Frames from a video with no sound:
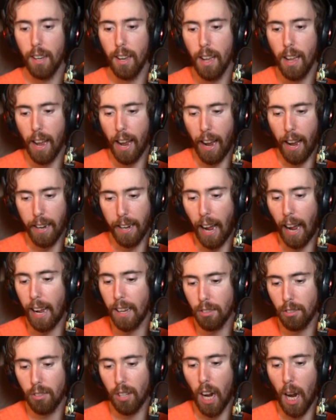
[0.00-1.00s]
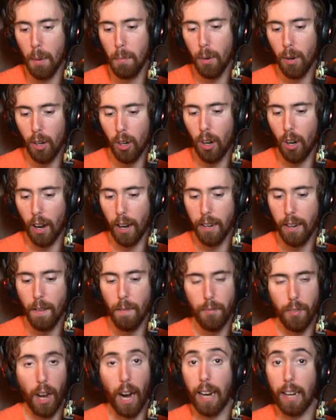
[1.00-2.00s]
And as time went on,
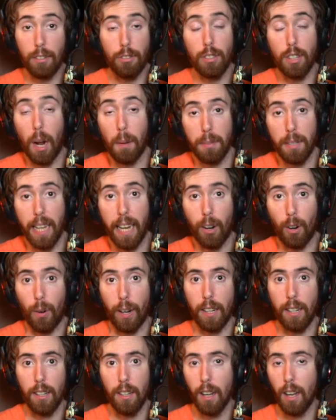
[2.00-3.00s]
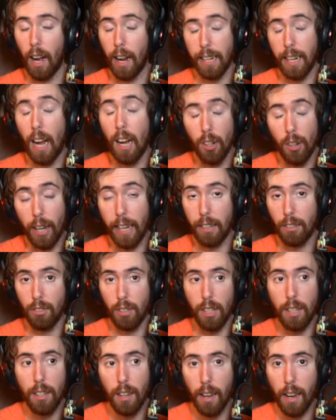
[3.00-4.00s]
I stopped caring. I got
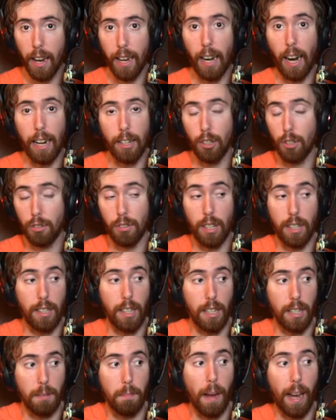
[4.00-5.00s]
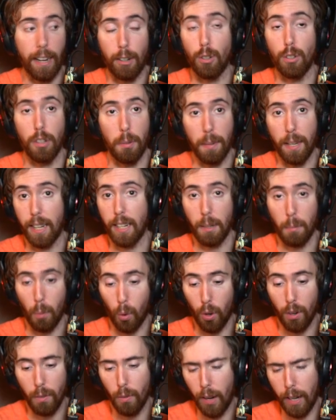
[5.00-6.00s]
lazy, and it didn't matter to me
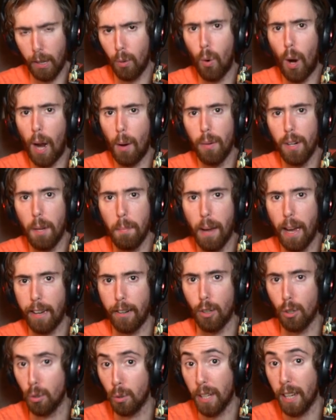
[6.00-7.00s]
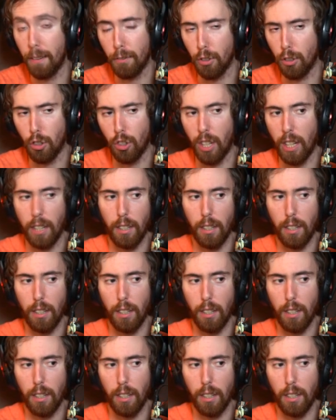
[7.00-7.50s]
anymore. Like, why would it matter? Who gives a shit?